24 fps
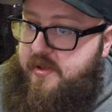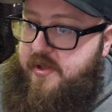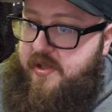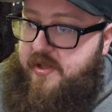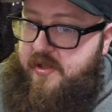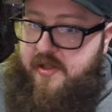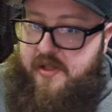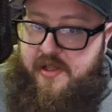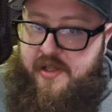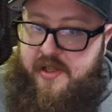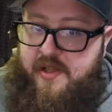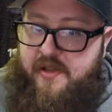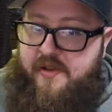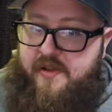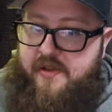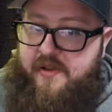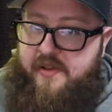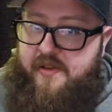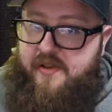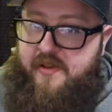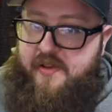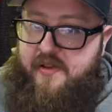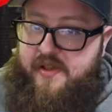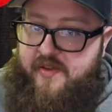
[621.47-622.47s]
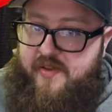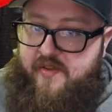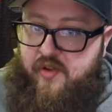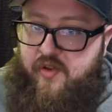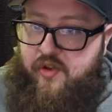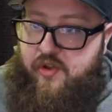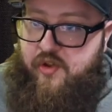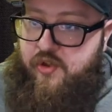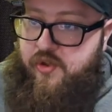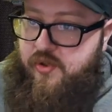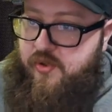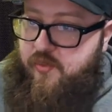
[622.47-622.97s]
And it's a
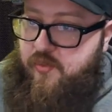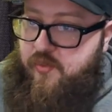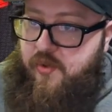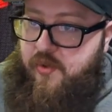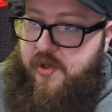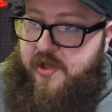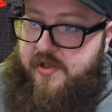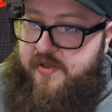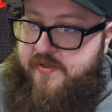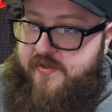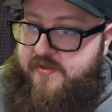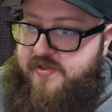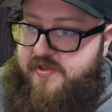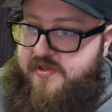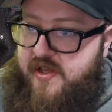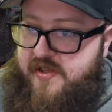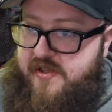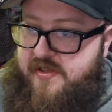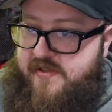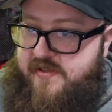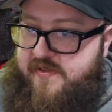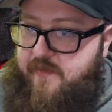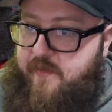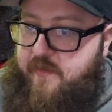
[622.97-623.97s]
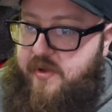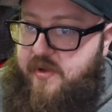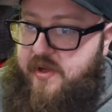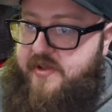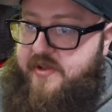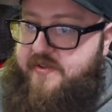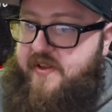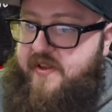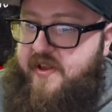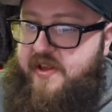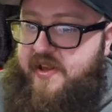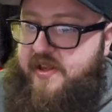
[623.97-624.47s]
good range of sizes for
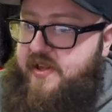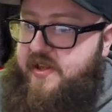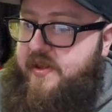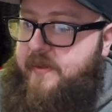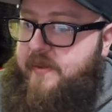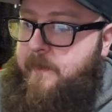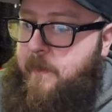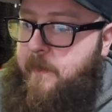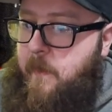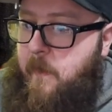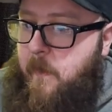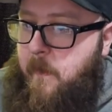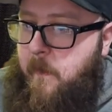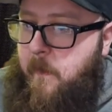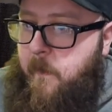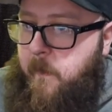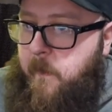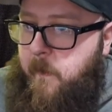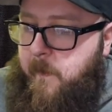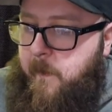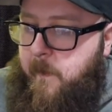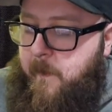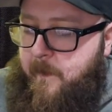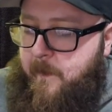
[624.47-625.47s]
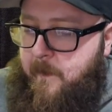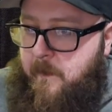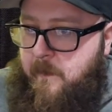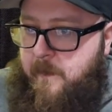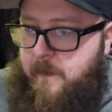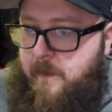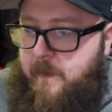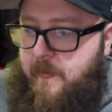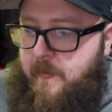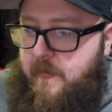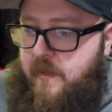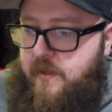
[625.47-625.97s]
SAE.
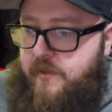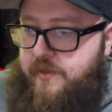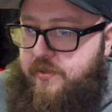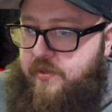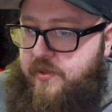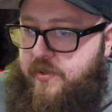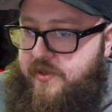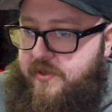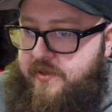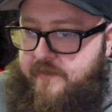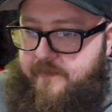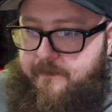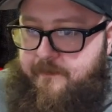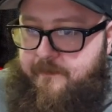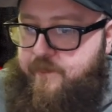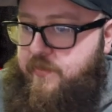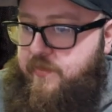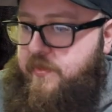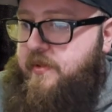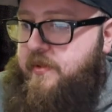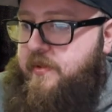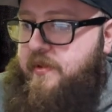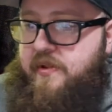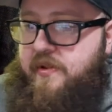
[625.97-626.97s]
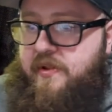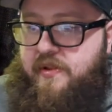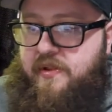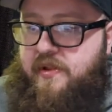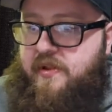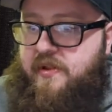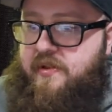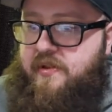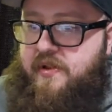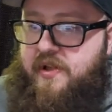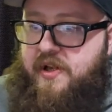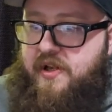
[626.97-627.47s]
You can,
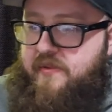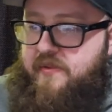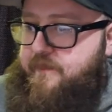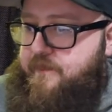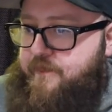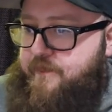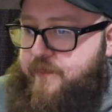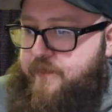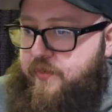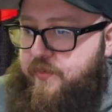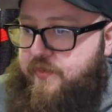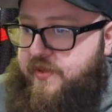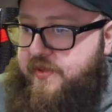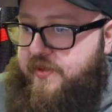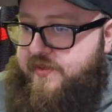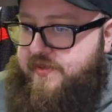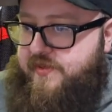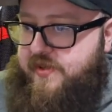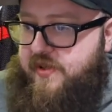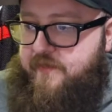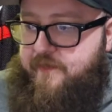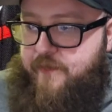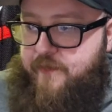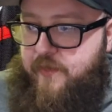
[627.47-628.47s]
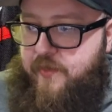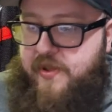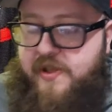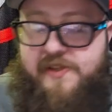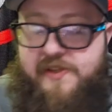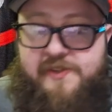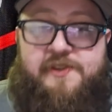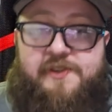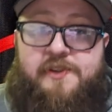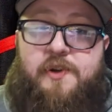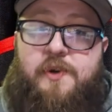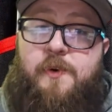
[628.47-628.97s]
for the
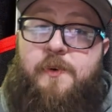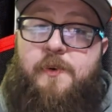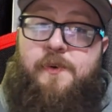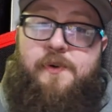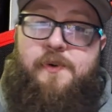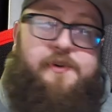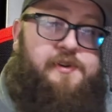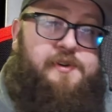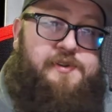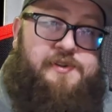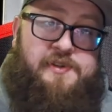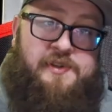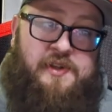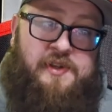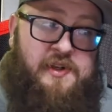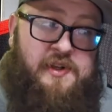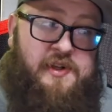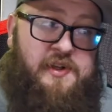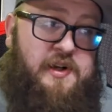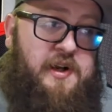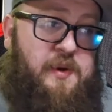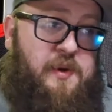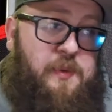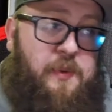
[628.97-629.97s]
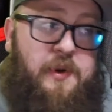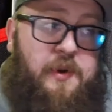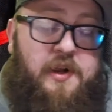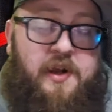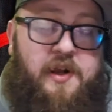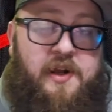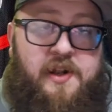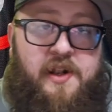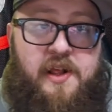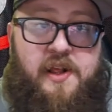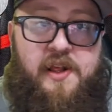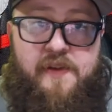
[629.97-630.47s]
inch and a quarters, I work
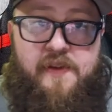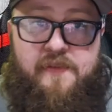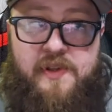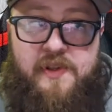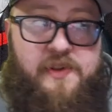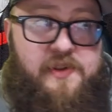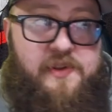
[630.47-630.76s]
on heavy